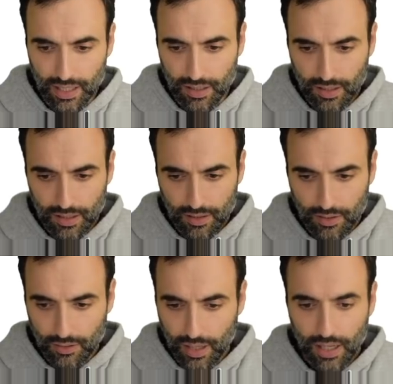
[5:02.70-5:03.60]
key.
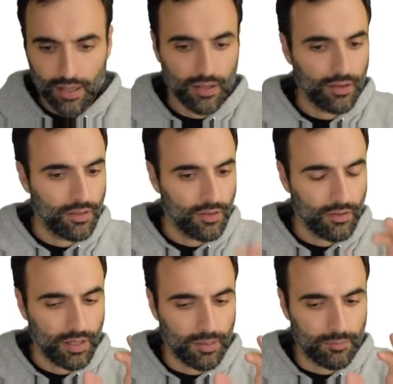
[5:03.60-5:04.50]
Okay.
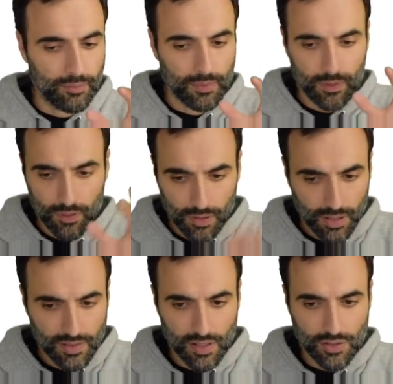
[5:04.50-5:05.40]

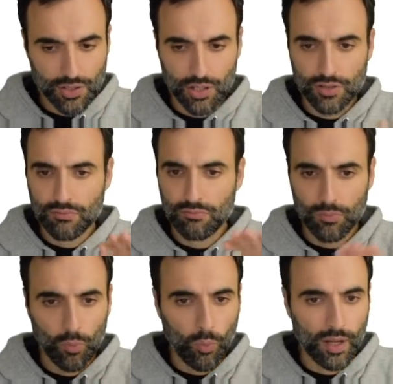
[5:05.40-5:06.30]
This is just
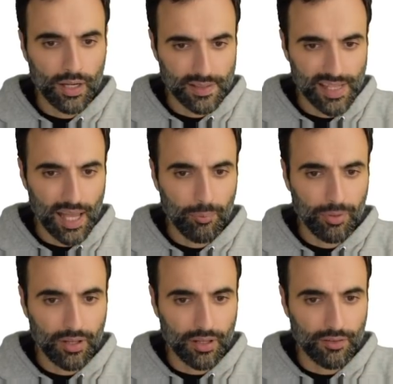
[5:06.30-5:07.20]
one
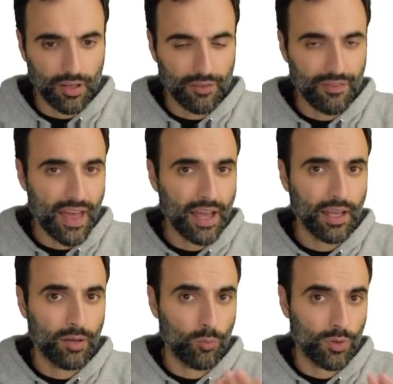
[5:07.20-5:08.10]
example of
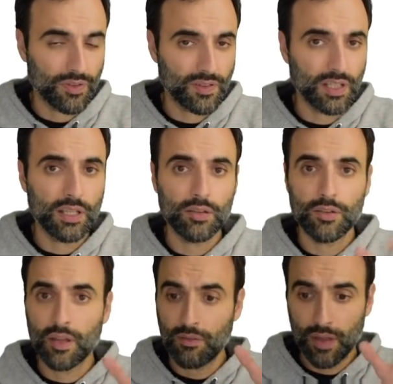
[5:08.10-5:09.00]
that. And we'll see
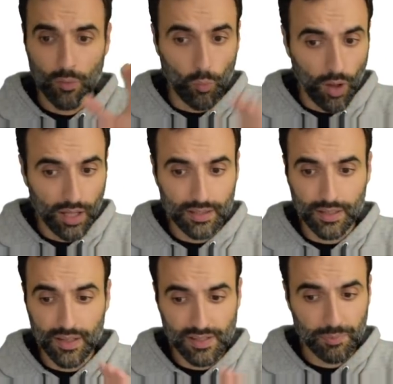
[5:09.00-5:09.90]
that they
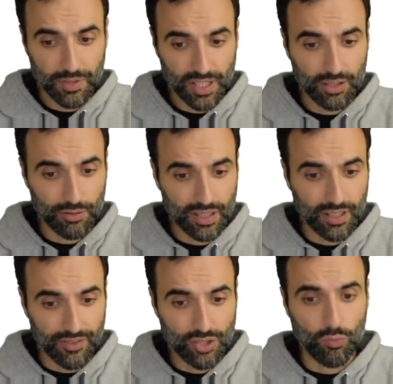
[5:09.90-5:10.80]
wanted, this particular
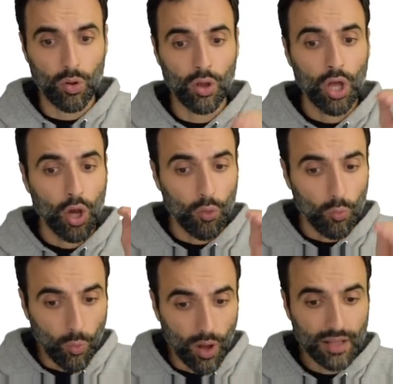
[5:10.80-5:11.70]
individual
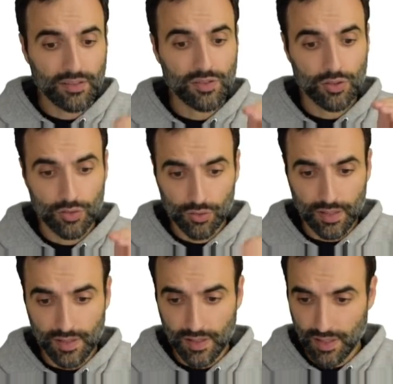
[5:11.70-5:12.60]
wants to,
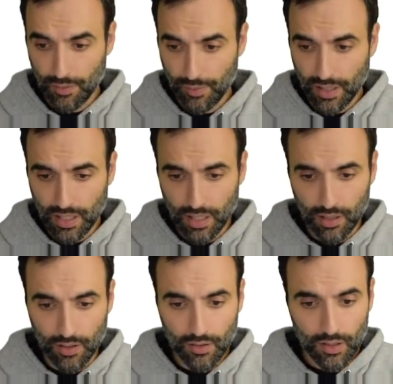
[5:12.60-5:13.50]
as they say right
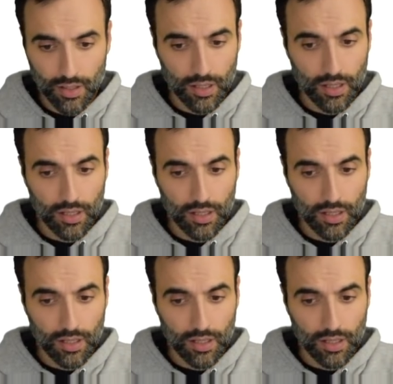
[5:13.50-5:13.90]
here,